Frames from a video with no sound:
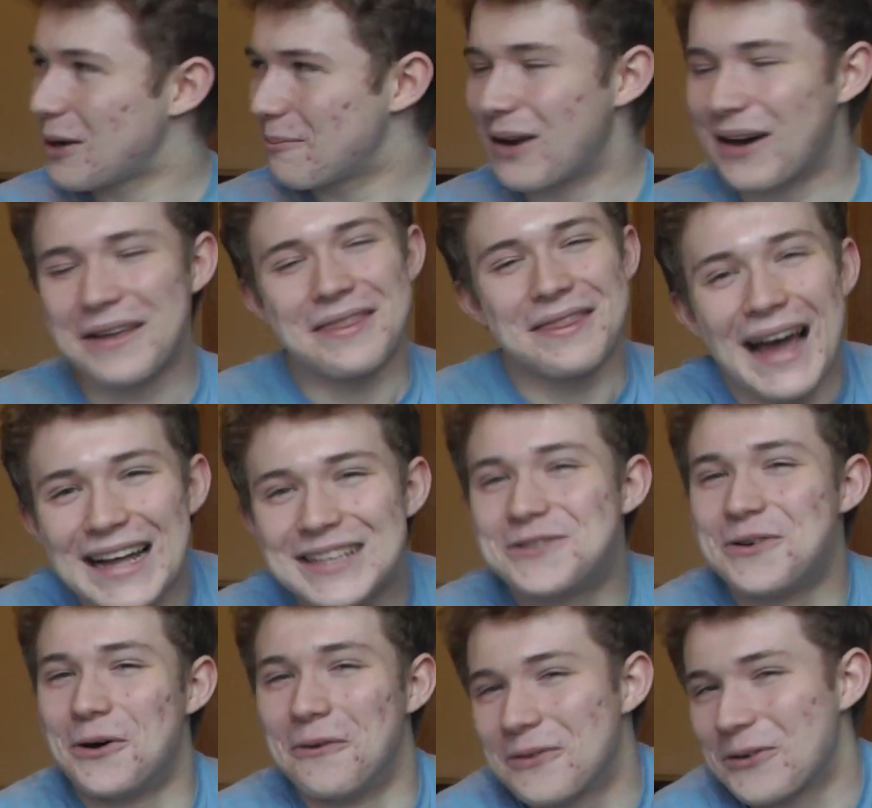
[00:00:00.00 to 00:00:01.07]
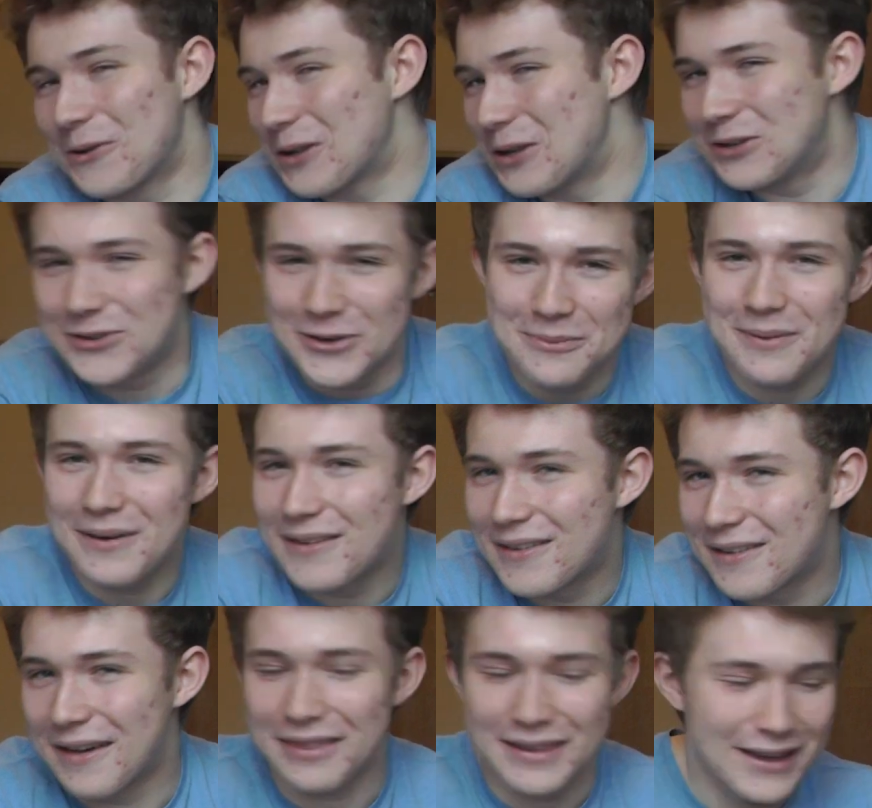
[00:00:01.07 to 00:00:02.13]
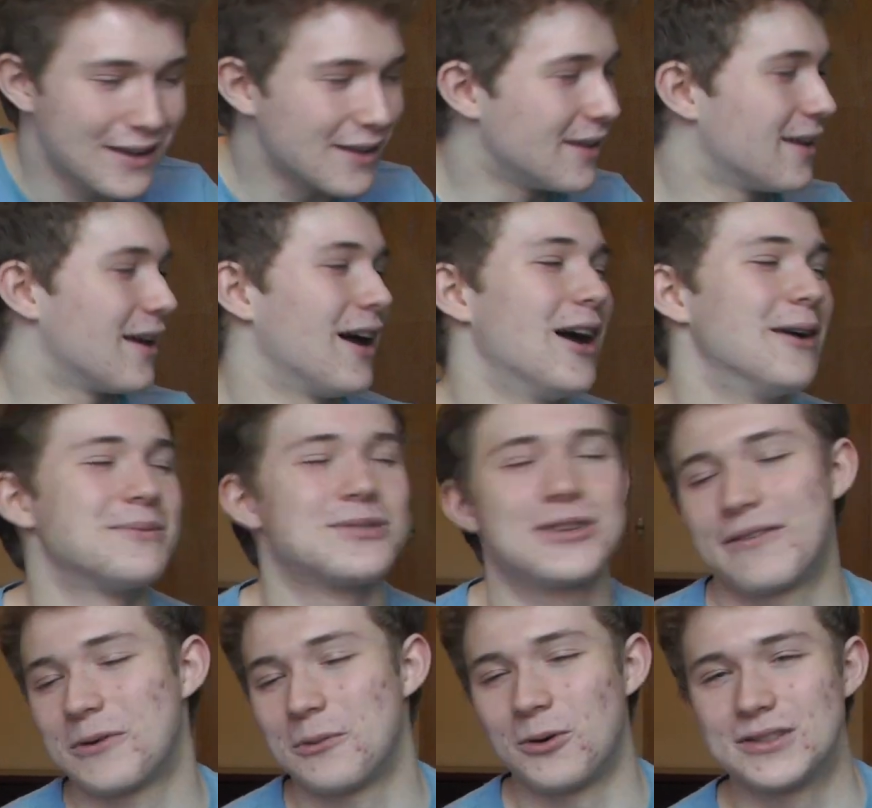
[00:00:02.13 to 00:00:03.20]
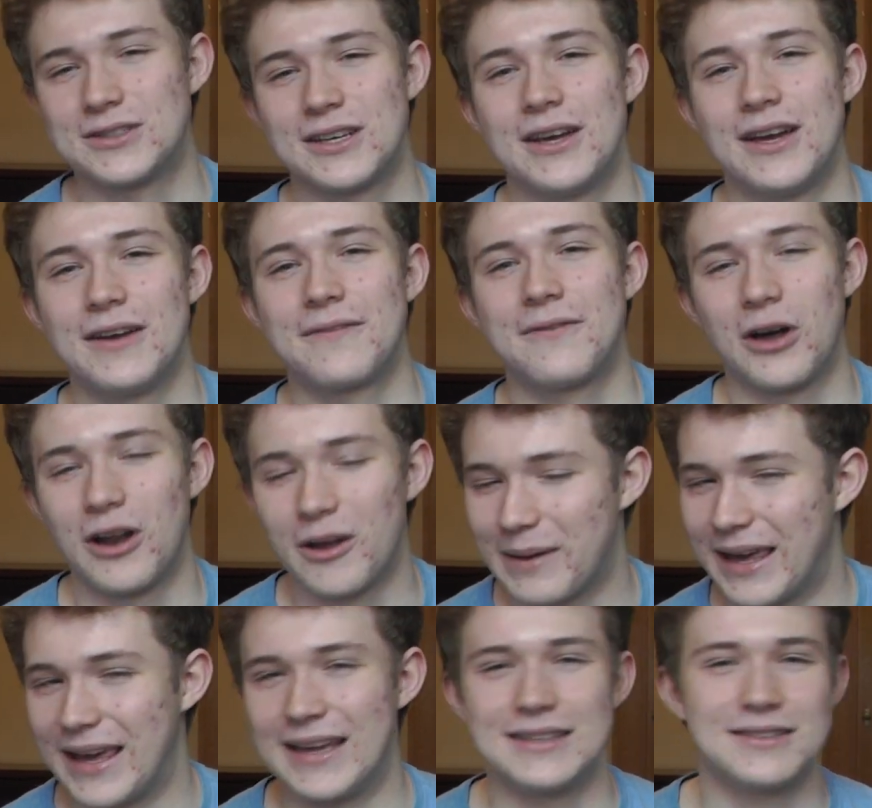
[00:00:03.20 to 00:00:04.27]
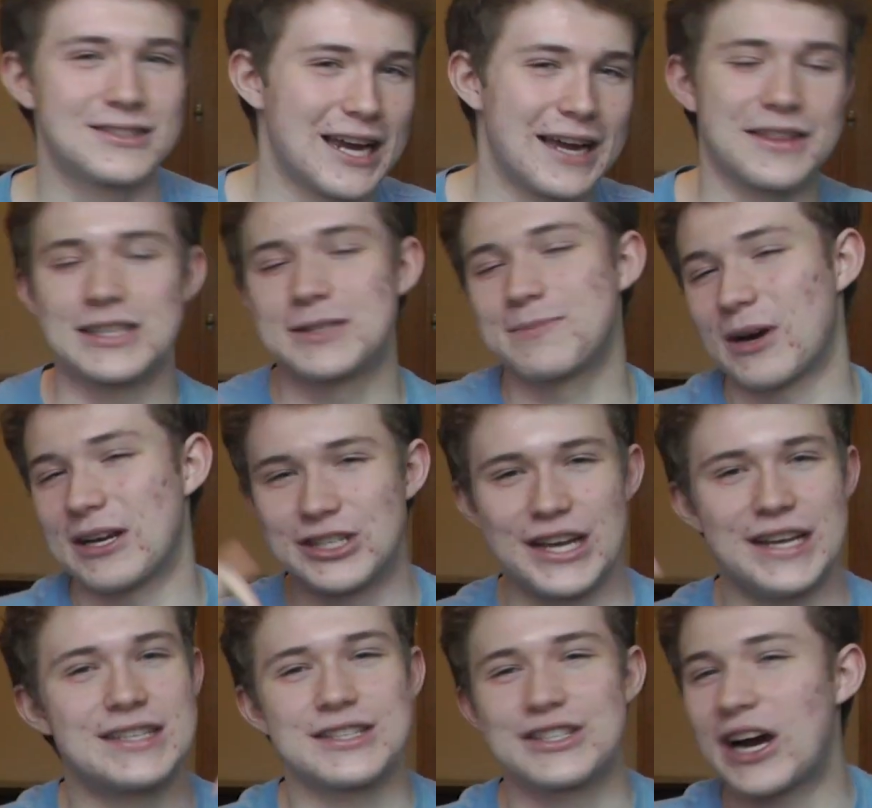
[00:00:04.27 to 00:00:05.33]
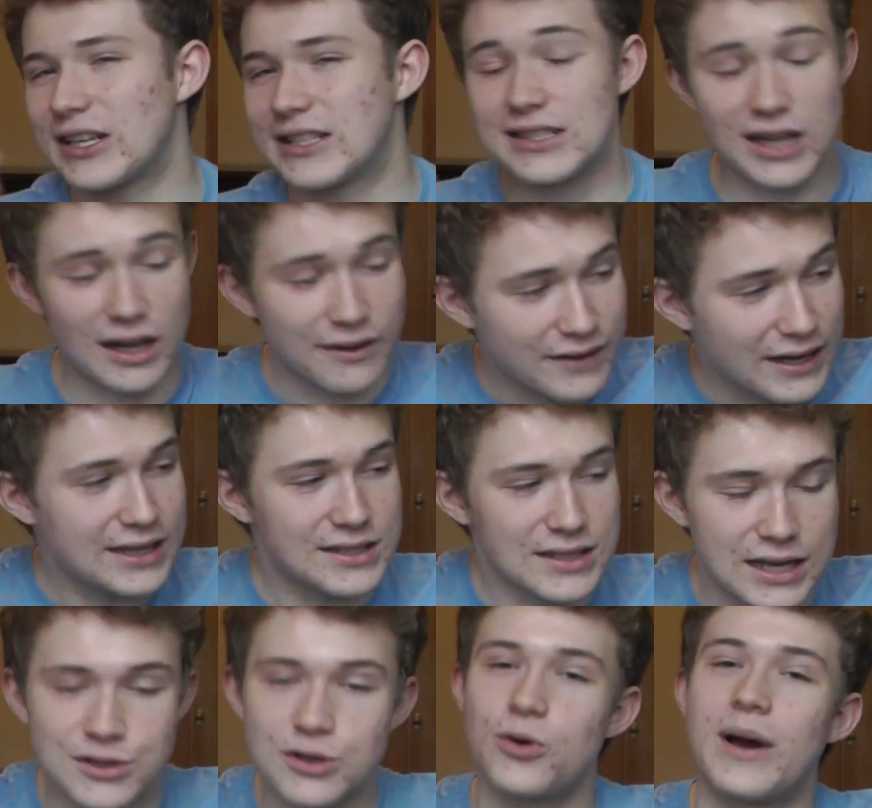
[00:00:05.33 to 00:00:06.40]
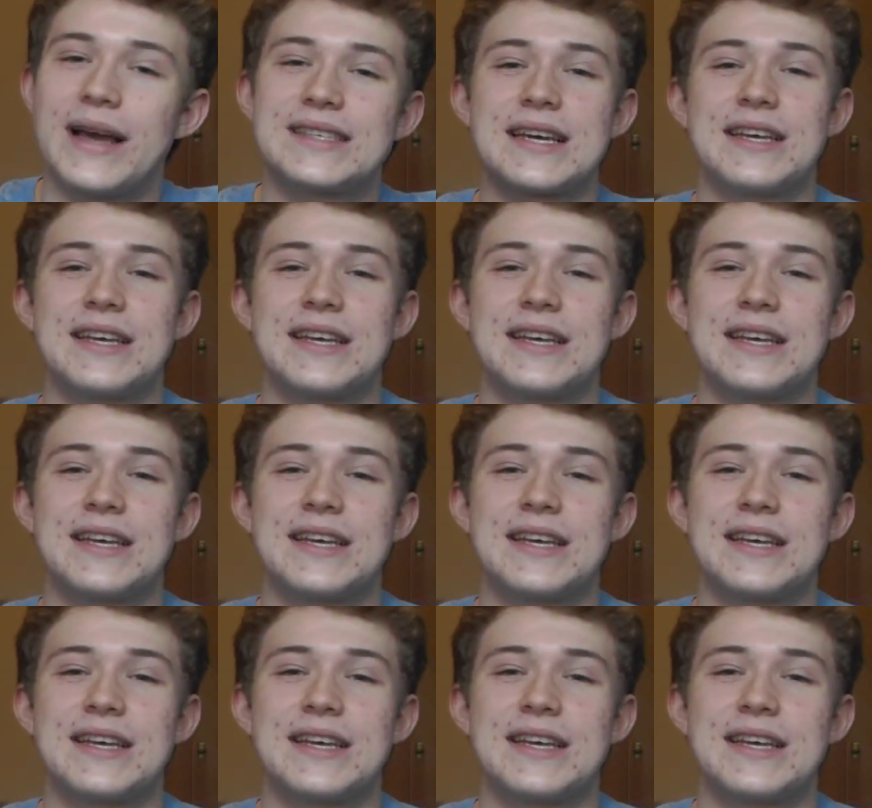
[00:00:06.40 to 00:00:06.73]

plug that often on YouTube, I think. So if you want to follow me and check the spreadsheets and charity stuff, links as always